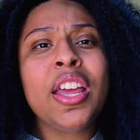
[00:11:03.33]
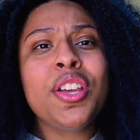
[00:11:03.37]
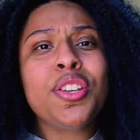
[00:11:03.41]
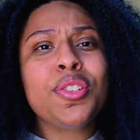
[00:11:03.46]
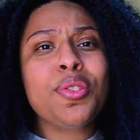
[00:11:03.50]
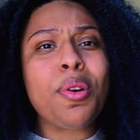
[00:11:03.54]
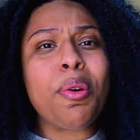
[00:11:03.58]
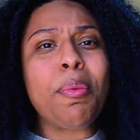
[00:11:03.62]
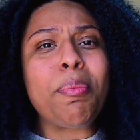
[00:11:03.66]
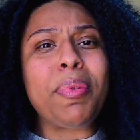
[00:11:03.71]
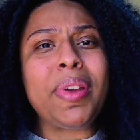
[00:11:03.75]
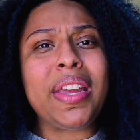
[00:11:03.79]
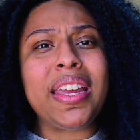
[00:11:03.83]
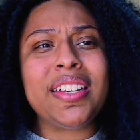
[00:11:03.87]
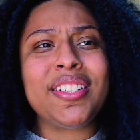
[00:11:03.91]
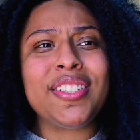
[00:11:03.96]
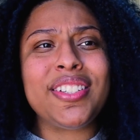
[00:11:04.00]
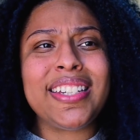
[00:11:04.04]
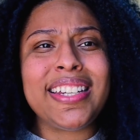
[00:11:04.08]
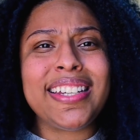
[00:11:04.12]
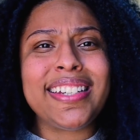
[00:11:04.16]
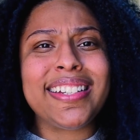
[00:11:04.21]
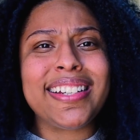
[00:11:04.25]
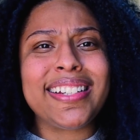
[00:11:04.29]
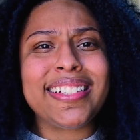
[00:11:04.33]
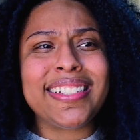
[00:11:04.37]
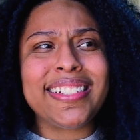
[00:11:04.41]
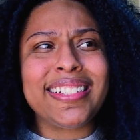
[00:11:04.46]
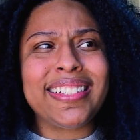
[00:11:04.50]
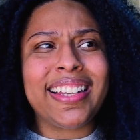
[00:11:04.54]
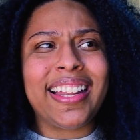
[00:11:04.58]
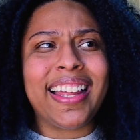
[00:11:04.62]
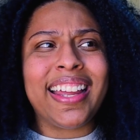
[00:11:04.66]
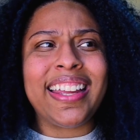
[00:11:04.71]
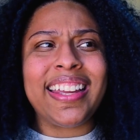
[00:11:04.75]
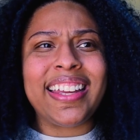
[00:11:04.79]
So a PhD
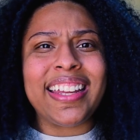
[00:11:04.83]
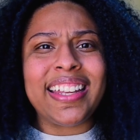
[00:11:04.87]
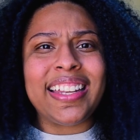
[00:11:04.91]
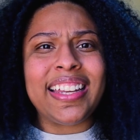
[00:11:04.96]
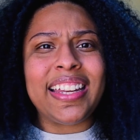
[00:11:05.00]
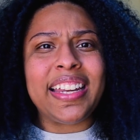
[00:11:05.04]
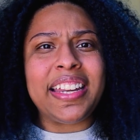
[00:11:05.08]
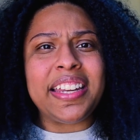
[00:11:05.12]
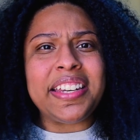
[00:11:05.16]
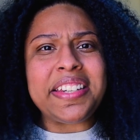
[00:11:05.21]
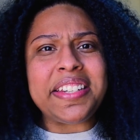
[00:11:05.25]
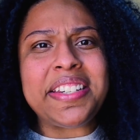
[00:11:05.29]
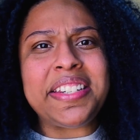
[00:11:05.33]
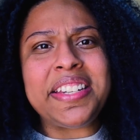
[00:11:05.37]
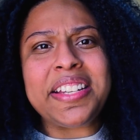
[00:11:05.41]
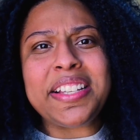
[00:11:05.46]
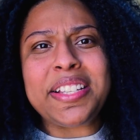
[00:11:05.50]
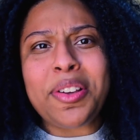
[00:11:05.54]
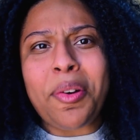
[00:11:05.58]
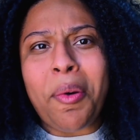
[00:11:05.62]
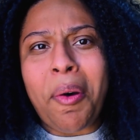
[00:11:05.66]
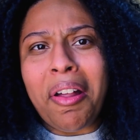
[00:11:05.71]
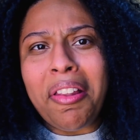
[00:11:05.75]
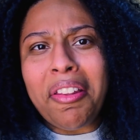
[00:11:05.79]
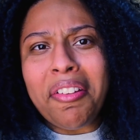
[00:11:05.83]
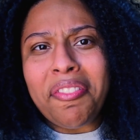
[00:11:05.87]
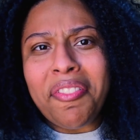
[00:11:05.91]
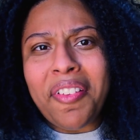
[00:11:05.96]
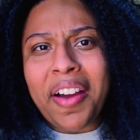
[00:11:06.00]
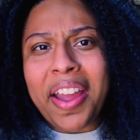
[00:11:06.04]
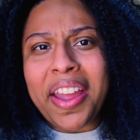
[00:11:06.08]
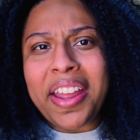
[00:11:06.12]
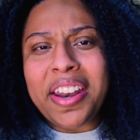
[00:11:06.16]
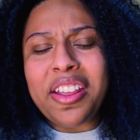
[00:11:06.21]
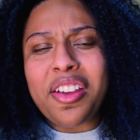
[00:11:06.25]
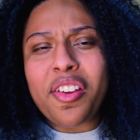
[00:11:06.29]
doesn't
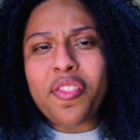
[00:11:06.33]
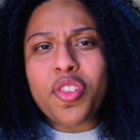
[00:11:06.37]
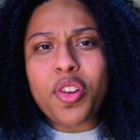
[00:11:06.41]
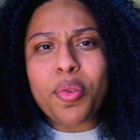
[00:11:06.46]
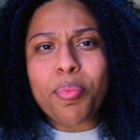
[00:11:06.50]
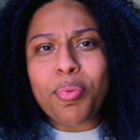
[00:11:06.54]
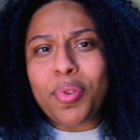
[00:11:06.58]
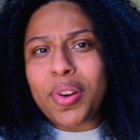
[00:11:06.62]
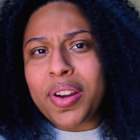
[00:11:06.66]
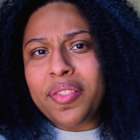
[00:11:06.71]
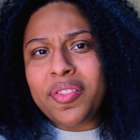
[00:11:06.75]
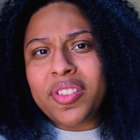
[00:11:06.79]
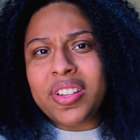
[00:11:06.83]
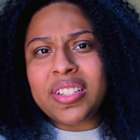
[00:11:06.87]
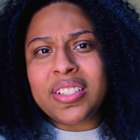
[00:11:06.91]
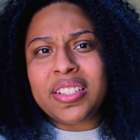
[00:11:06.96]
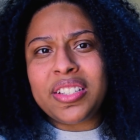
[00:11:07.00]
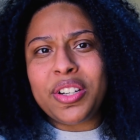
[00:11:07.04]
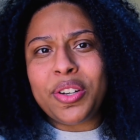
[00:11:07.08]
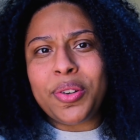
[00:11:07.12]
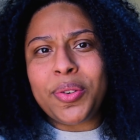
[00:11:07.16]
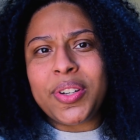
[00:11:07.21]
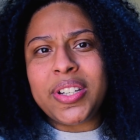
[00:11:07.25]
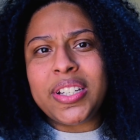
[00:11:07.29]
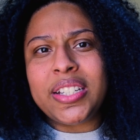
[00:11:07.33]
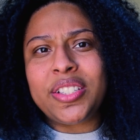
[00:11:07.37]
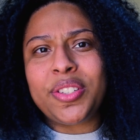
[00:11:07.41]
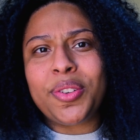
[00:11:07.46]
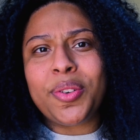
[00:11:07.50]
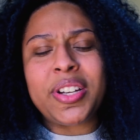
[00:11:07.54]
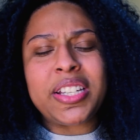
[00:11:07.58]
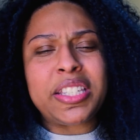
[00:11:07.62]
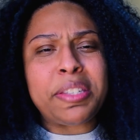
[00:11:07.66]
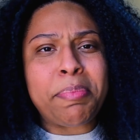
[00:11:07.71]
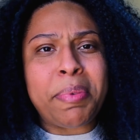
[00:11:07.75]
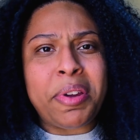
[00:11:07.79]
disqualify any of your previous degrees
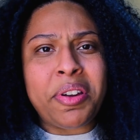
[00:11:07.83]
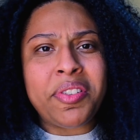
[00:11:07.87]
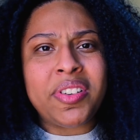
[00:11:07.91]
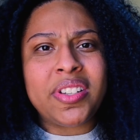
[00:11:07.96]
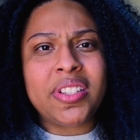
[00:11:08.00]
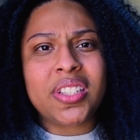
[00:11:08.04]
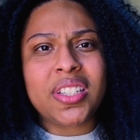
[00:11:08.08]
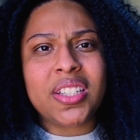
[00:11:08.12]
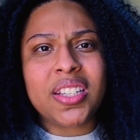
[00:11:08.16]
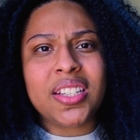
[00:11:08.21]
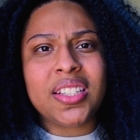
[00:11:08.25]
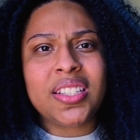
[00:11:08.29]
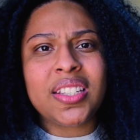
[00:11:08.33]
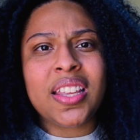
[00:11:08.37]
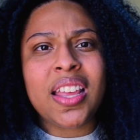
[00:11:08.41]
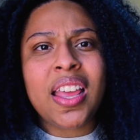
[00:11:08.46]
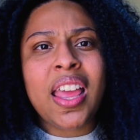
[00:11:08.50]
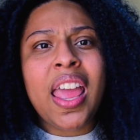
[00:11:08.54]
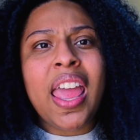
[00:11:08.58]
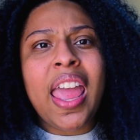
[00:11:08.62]
or experiences.